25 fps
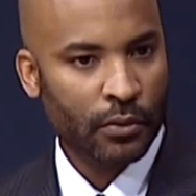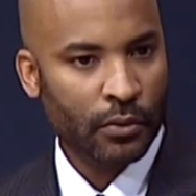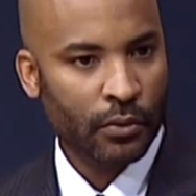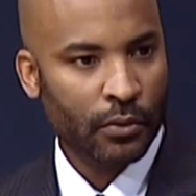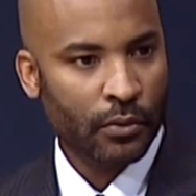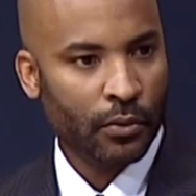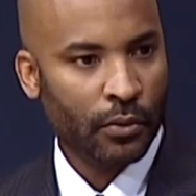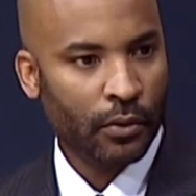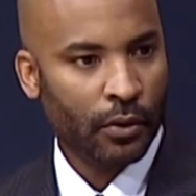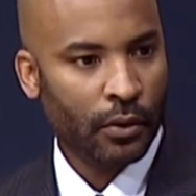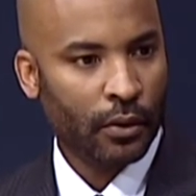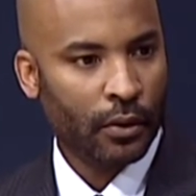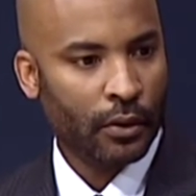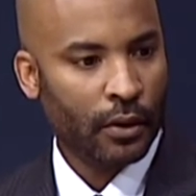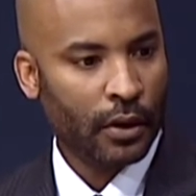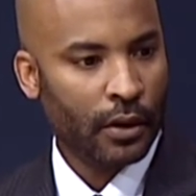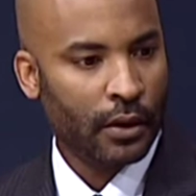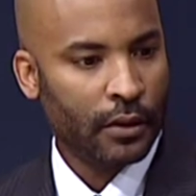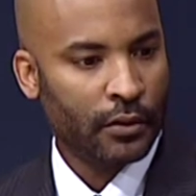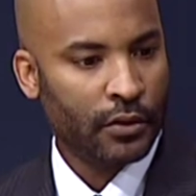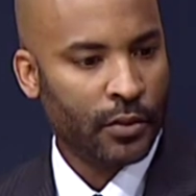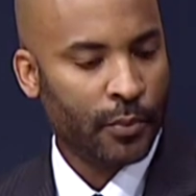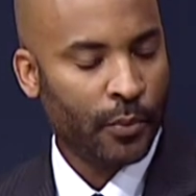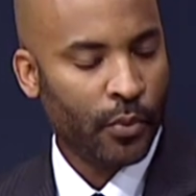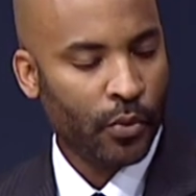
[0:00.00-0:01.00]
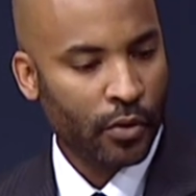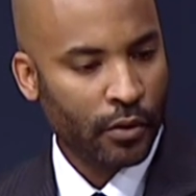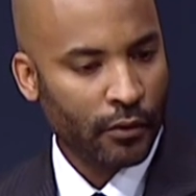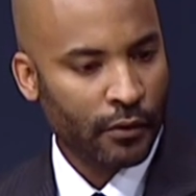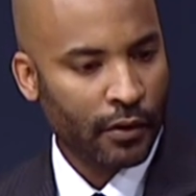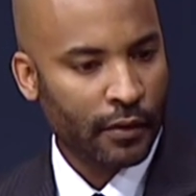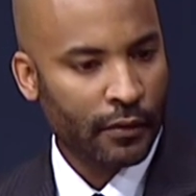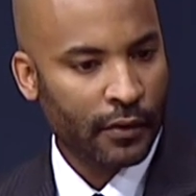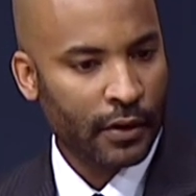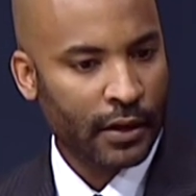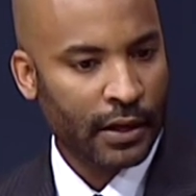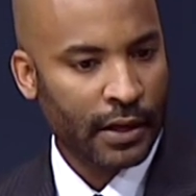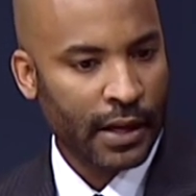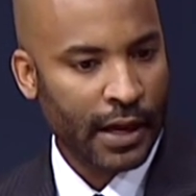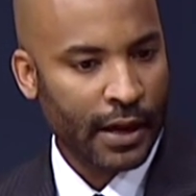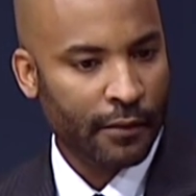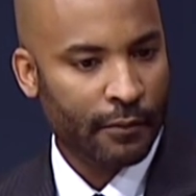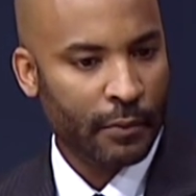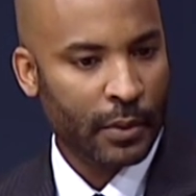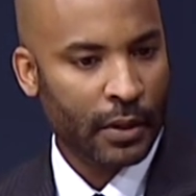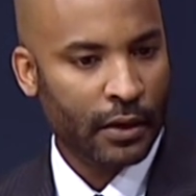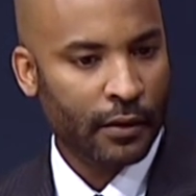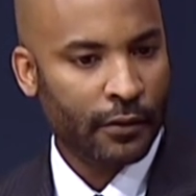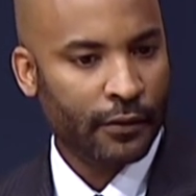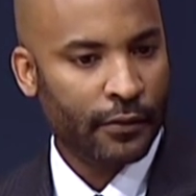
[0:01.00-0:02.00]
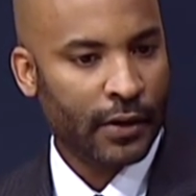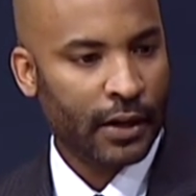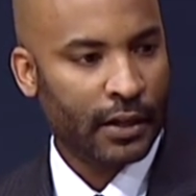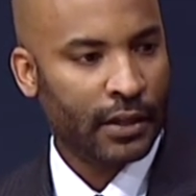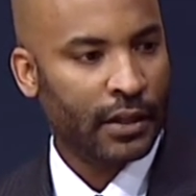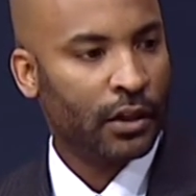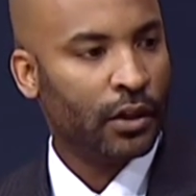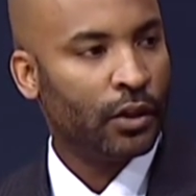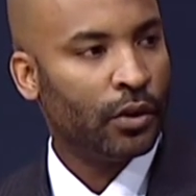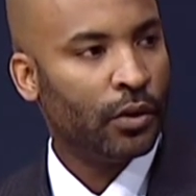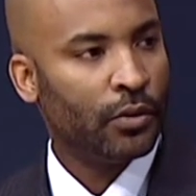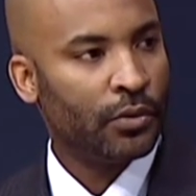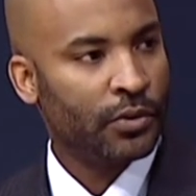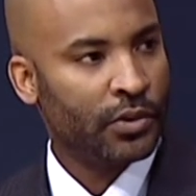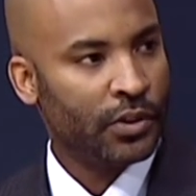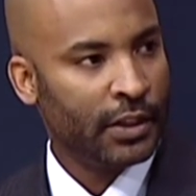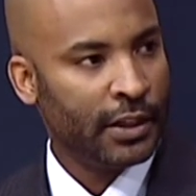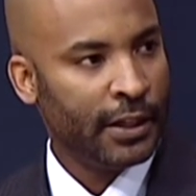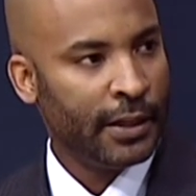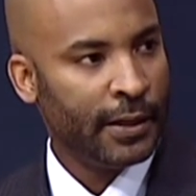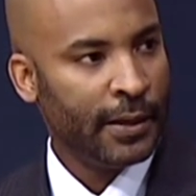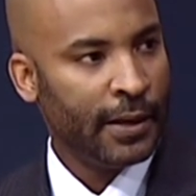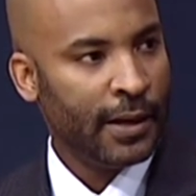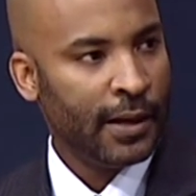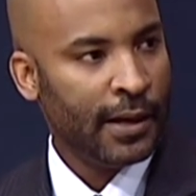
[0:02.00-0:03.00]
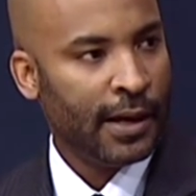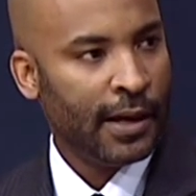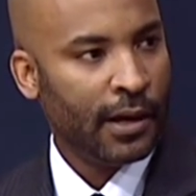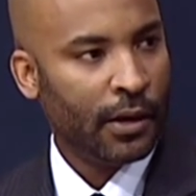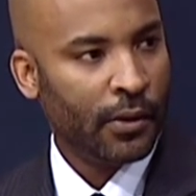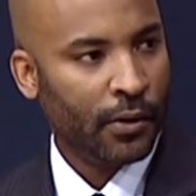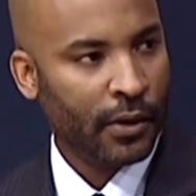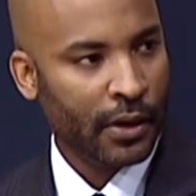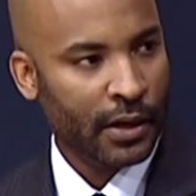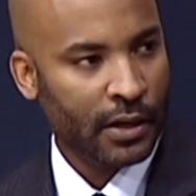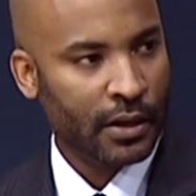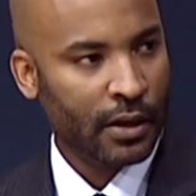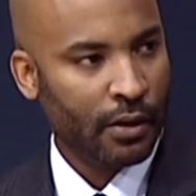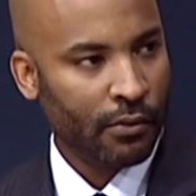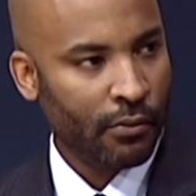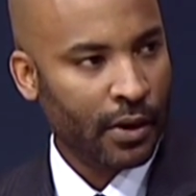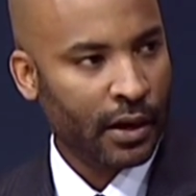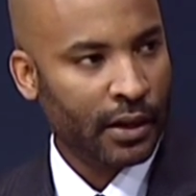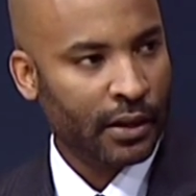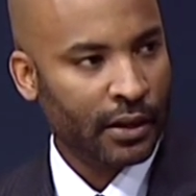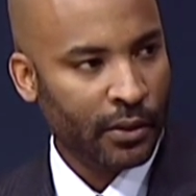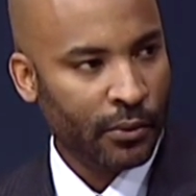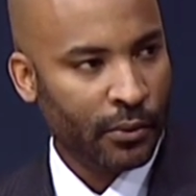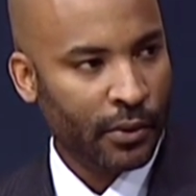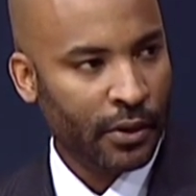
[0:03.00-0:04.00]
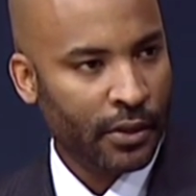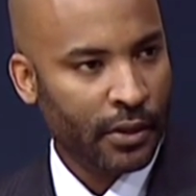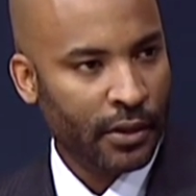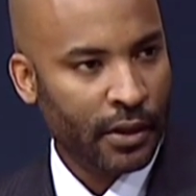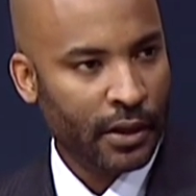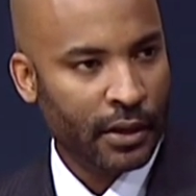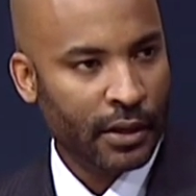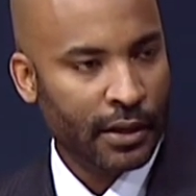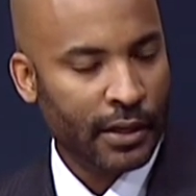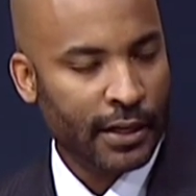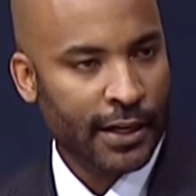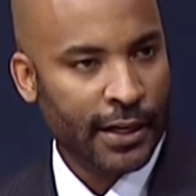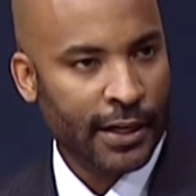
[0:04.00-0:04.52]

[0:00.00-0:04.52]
who were supportive of it and have been affected closely or indirectly with it.